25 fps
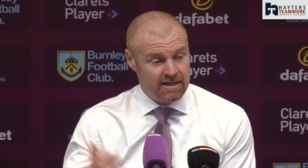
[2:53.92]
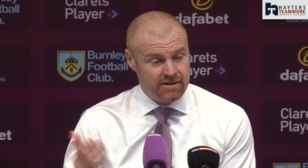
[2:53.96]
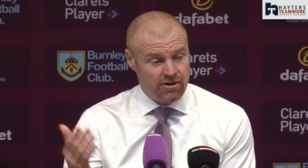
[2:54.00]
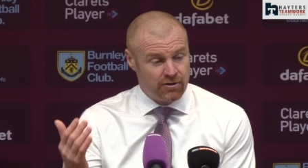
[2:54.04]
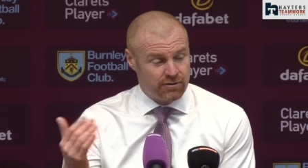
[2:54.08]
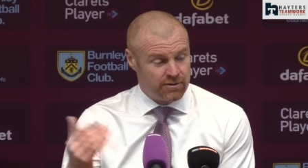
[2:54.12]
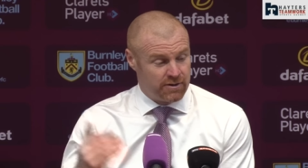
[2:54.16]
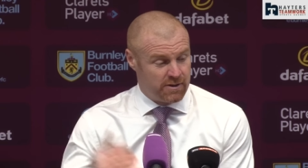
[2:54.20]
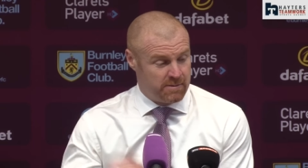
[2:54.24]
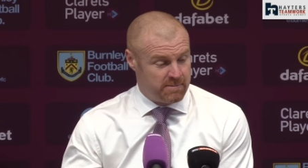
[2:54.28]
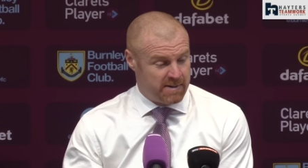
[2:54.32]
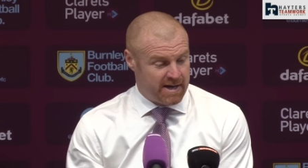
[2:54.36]
they're
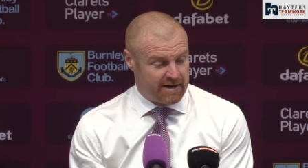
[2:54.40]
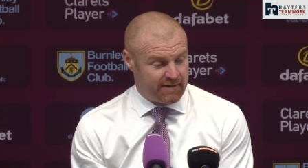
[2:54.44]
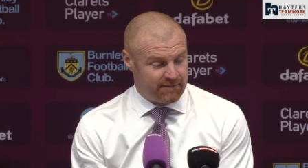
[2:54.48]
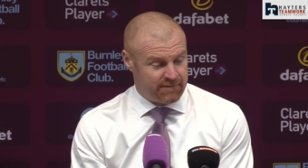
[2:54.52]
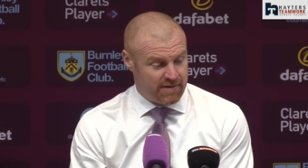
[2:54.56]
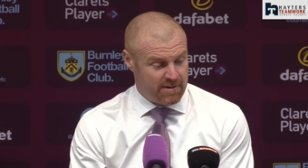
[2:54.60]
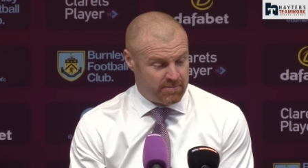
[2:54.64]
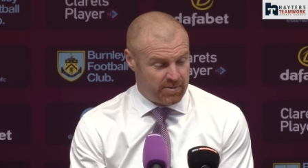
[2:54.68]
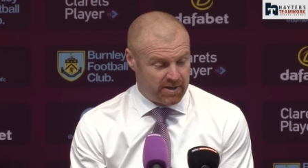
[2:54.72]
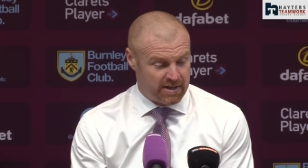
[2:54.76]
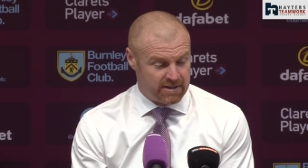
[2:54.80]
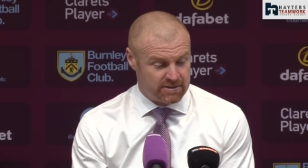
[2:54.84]
not doing bad if
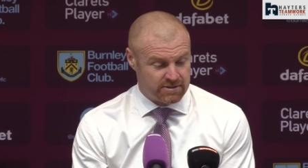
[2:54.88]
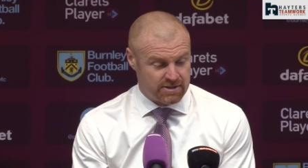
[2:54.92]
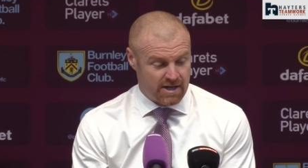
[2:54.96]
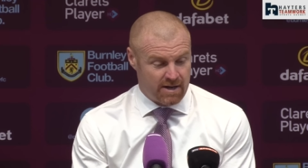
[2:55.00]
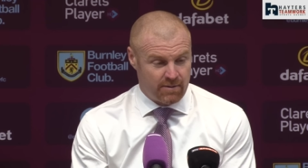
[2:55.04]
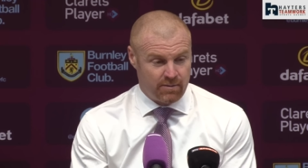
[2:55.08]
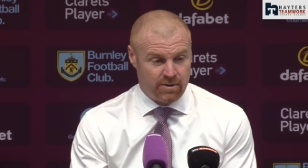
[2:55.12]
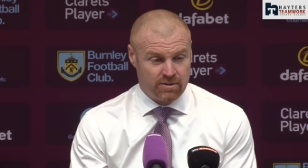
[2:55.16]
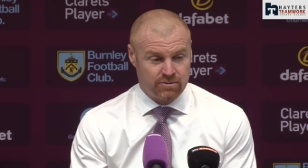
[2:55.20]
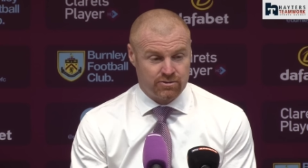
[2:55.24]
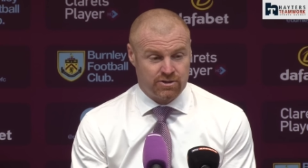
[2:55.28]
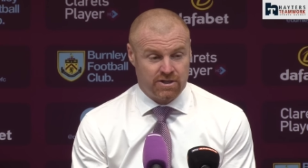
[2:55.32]
they're bringing Jack
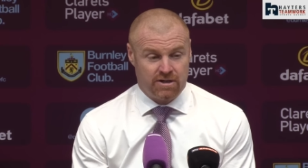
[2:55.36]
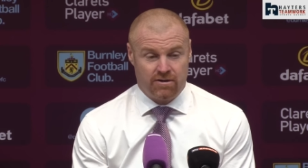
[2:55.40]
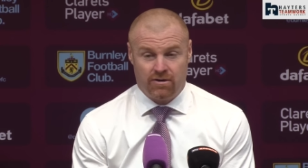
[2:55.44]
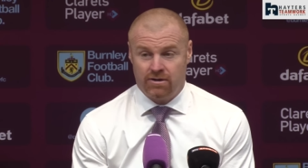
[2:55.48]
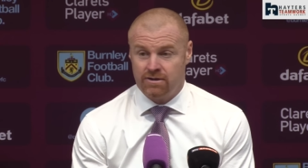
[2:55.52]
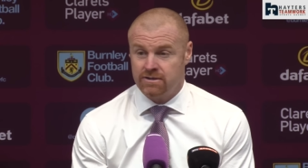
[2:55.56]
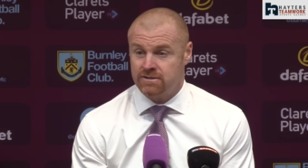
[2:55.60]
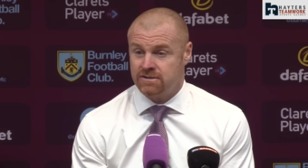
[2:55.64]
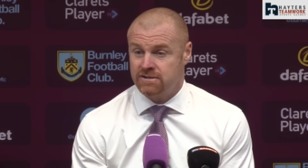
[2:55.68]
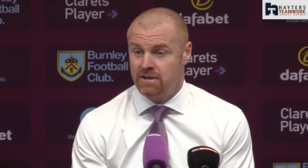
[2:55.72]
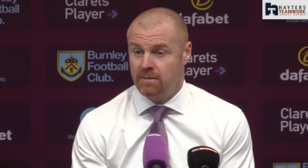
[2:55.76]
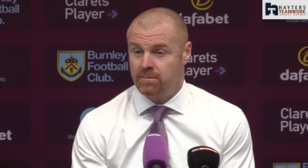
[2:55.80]
Wilshere
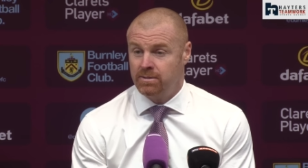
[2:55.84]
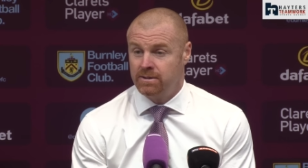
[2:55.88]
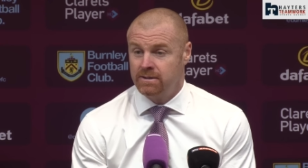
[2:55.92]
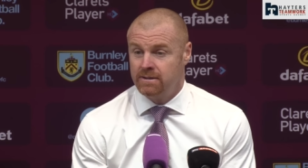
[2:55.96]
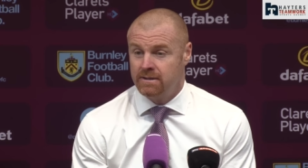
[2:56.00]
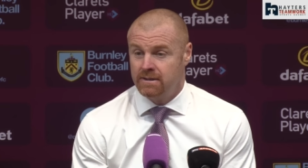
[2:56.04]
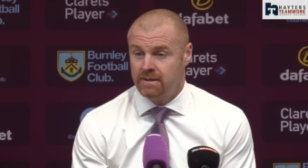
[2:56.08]
on a sub.